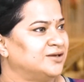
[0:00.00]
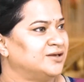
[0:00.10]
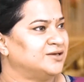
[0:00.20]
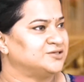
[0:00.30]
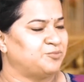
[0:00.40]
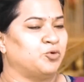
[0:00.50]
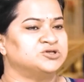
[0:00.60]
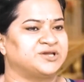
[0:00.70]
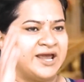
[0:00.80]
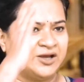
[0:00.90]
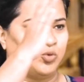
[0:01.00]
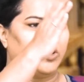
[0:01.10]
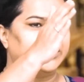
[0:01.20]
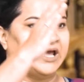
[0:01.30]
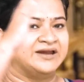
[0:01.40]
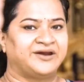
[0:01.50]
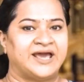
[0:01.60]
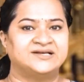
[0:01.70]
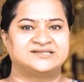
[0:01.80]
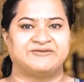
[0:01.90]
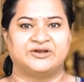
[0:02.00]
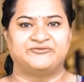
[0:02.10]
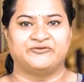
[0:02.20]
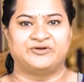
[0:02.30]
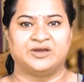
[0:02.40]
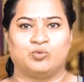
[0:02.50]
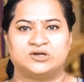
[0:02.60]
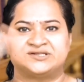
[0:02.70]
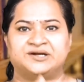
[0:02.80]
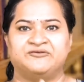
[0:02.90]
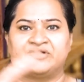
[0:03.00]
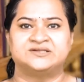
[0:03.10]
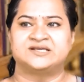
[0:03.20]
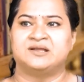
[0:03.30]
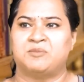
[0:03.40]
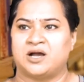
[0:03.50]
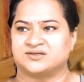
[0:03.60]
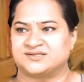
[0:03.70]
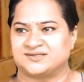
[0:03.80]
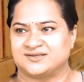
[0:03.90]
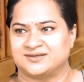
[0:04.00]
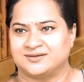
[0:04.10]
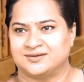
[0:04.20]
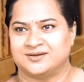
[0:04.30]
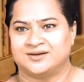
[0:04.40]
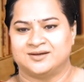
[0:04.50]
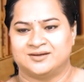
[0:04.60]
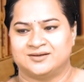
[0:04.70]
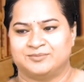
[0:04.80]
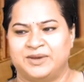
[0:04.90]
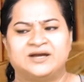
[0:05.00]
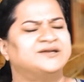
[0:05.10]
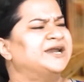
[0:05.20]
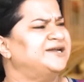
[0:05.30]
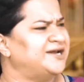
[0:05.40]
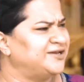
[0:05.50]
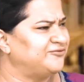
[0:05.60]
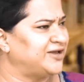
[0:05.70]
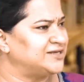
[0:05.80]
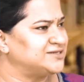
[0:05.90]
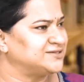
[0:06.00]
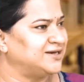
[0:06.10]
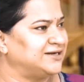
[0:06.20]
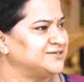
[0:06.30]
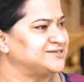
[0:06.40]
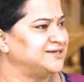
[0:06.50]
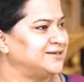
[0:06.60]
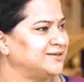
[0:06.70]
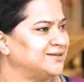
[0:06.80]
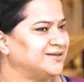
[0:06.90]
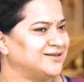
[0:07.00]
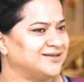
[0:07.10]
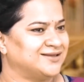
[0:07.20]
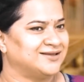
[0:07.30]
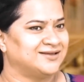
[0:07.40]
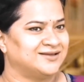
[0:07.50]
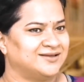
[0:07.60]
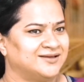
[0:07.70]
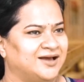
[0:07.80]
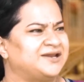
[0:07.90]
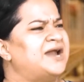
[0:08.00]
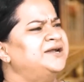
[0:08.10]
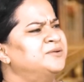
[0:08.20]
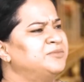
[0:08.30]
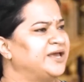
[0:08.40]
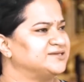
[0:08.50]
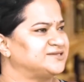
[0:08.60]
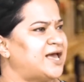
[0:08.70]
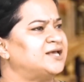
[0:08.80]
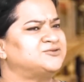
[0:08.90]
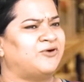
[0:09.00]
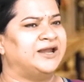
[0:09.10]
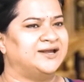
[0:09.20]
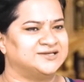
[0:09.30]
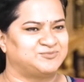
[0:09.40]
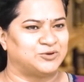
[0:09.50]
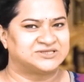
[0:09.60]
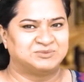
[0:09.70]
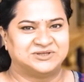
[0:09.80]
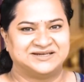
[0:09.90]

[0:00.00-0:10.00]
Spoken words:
Suppose rank 1 and rank 750. What's the difference in the marks? Make a tentative guess. Let us see. A random guess, as wild as possible.